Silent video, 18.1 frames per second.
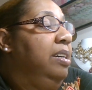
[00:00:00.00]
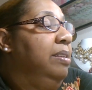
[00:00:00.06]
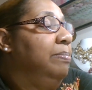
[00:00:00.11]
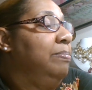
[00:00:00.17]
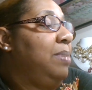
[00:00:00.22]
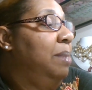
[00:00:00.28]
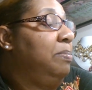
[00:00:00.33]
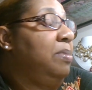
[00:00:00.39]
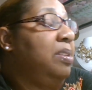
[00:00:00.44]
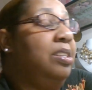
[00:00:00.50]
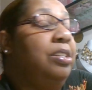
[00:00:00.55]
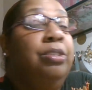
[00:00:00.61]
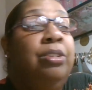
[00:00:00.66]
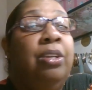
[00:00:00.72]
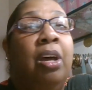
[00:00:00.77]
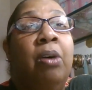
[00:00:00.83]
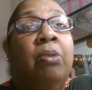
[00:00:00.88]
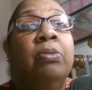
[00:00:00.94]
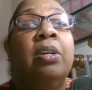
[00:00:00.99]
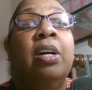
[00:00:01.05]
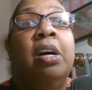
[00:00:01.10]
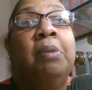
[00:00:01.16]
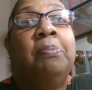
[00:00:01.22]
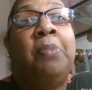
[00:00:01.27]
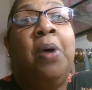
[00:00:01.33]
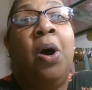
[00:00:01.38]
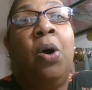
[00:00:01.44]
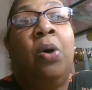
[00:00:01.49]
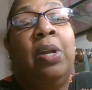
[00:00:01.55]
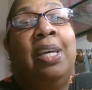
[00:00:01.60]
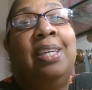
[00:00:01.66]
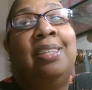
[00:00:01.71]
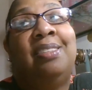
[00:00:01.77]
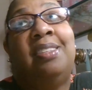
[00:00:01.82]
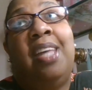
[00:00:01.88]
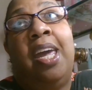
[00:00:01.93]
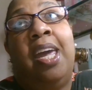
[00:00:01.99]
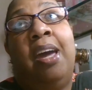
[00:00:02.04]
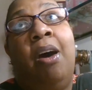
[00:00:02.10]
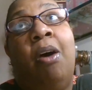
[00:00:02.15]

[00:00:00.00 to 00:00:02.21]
Mama, you don't come on and stay